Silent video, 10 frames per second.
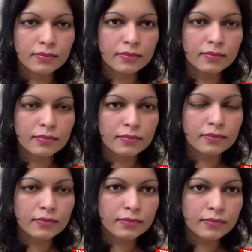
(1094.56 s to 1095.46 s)

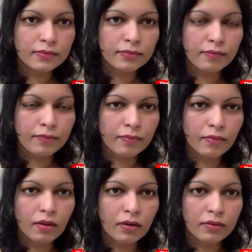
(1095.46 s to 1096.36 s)

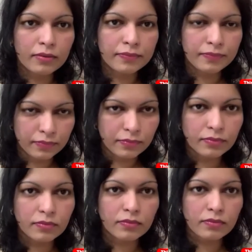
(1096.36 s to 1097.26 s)

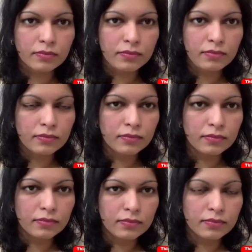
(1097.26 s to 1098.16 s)

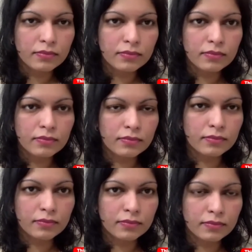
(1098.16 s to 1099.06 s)

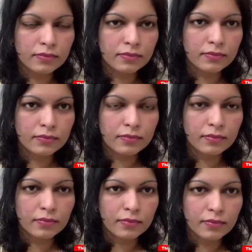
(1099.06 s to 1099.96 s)

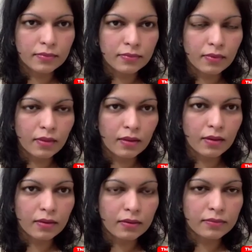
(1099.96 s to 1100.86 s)

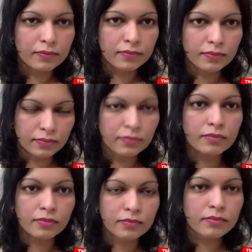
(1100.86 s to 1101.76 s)

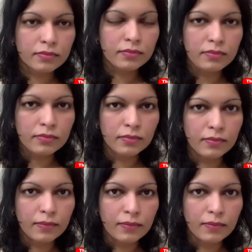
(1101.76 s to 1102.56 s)
(not speaking)